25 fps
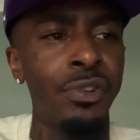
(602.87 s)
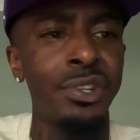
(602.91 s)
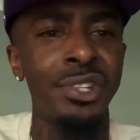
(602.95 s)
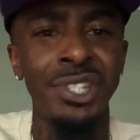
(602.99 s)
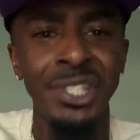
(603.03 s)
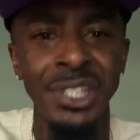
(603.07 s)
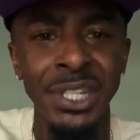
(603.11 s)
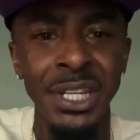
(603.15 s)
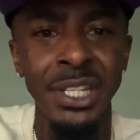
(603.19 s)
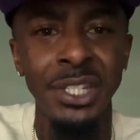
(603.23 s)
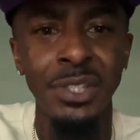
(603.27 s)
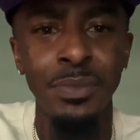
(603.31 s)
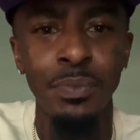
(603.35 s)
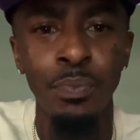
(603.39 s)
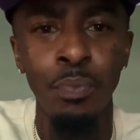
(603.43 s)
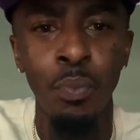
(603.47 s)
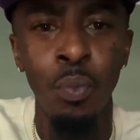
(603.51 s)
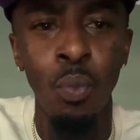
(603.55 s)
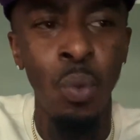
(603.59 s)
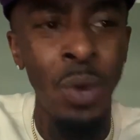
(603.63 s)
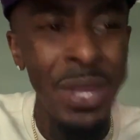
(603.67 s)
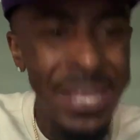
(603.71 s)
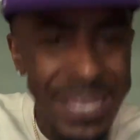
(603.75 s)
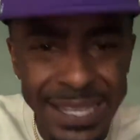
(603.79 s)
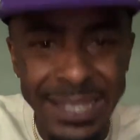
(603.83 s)
for 6
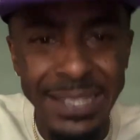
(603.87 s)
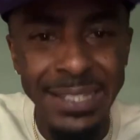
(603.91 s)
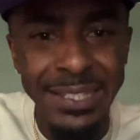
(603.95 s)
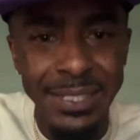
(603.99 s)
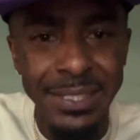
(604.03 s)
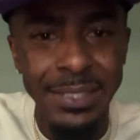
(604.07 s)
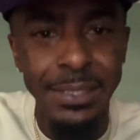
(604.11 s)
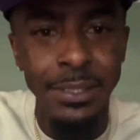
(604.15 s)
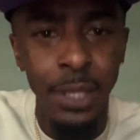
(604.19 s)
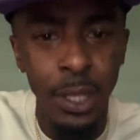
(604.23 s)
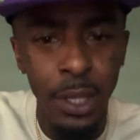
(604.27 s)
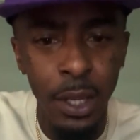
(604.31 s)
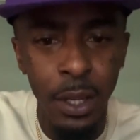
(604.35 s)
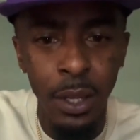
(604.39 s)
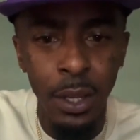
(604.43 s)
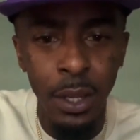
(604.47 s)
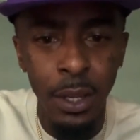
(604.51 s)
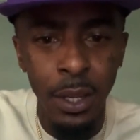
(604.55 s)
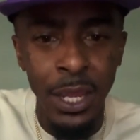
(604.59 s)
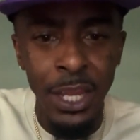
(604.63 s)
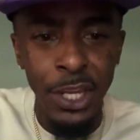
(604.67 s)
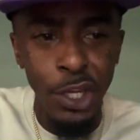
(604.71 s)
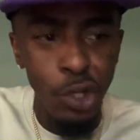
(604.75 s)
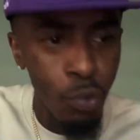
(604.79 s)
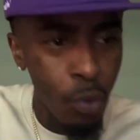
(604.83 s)
weeks
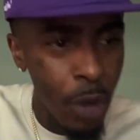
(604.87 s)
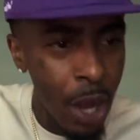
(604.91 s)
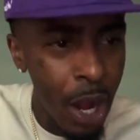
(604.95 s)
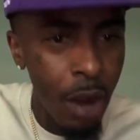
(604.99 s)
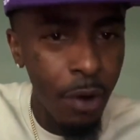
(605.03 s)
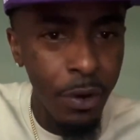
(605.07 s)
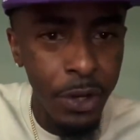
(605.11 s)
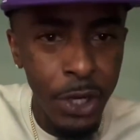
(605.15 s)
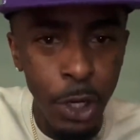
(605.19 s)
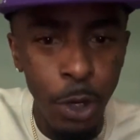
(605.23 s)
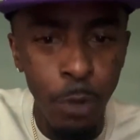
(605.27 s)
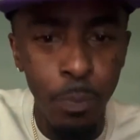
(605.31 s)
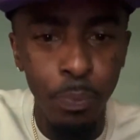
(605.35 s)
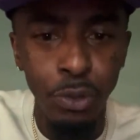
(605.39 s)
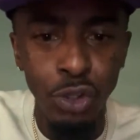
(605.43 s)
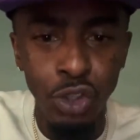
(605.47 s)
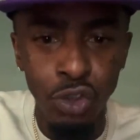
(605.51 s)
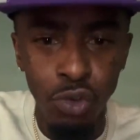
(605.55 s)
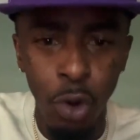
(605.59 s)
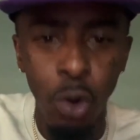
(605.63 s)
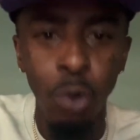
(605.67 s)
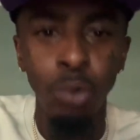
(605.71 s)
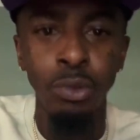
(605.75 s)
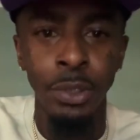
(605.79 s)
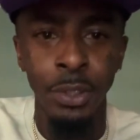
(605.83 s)
and you're out here
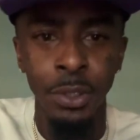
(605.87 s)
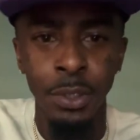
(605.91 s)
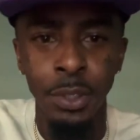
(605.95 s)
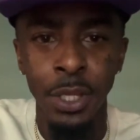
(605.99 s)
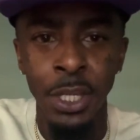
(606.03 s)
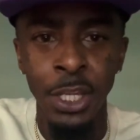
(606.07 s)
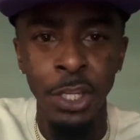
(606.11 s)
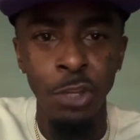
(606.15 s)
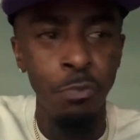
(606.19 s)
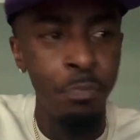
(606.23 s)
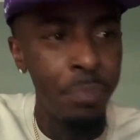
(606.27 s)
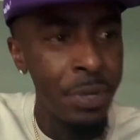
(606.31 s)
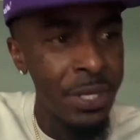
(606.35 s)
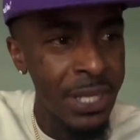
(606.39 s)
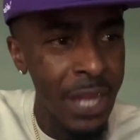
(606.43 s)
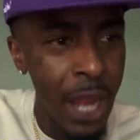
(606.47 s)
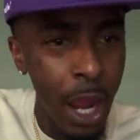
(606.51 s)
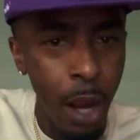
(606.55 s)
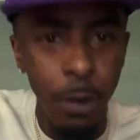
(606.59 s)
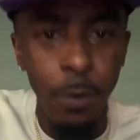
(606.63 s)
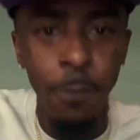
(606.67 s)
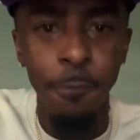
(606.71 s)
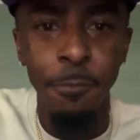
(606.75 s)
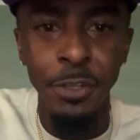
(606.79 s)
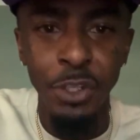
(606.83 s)
patrolling and you've been
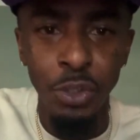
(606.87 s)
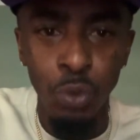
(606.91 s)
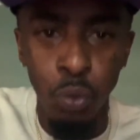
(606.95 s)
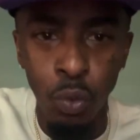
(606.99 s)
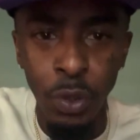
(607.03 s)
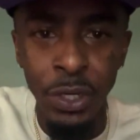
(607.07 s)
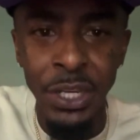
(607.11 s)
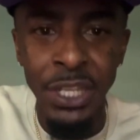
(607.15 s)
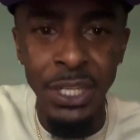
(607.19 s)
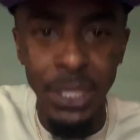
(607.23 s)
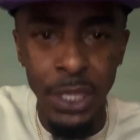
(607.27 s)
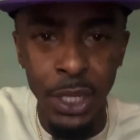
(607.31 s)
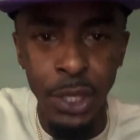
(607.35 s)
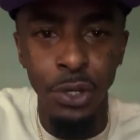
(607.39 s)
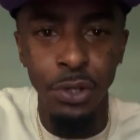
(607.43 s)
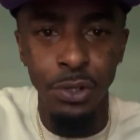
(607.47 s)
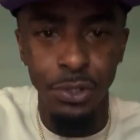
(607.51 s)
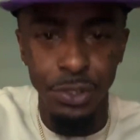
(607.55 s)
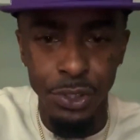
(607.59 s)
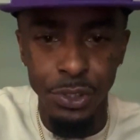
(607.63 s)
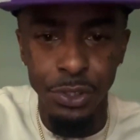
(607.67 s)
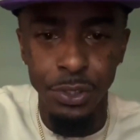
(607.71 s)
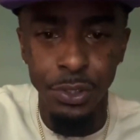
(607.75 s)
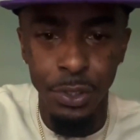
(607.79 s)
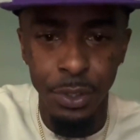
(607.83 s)
out here for 20
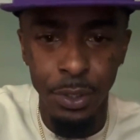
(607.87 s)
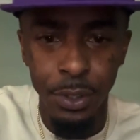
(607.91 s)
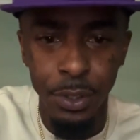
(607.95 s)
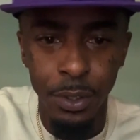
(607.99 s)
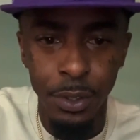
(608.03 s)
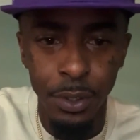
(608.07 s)
years.